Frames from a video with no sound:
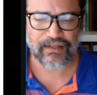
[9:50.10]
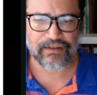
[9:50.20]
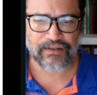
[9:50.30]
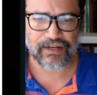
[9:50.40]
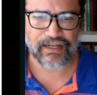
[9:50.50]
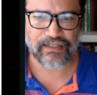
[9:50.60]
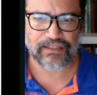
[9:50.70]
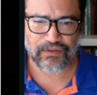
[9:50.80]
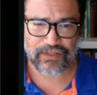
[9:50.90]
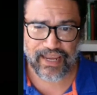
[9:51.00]
right?
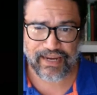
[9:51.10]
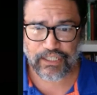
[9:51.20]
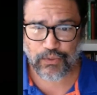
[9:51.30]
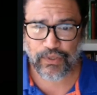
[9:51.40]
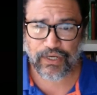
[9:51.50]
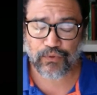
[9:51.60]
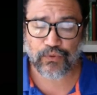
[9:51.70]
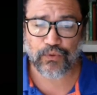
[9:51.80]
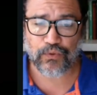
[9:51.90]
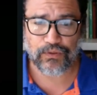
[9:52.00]
So the 80-20
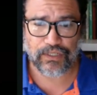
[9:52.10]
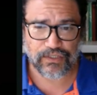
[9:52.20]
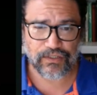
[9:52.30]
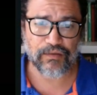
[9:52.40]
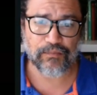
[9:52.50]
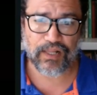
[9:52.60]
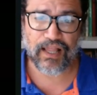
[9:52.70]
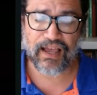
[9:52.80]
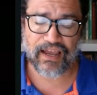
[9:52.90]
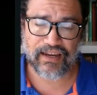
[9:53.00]
rule is going to
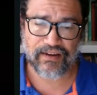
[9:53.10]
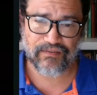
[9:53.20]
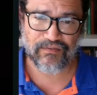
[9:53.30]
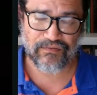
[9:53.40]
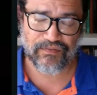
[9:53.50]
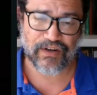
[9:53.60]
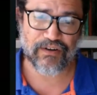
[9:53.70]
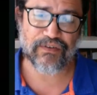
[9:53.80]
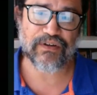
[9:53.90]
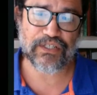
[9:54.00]
apply very,
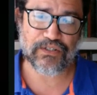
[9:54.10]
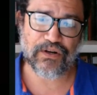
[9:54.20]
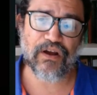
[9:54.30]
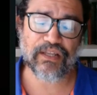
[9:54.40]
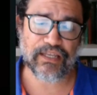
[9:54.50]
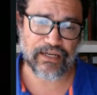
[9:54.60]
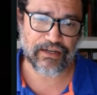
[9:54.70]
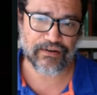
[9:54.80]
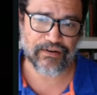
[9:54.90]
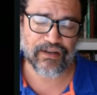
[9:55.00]
very strongly
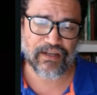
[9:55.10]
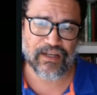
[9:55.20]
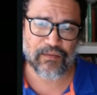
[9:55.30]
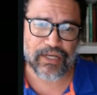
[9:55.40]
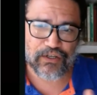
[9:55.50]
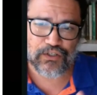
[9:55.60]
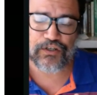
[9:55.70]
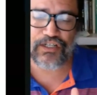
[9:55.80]
here because you're going to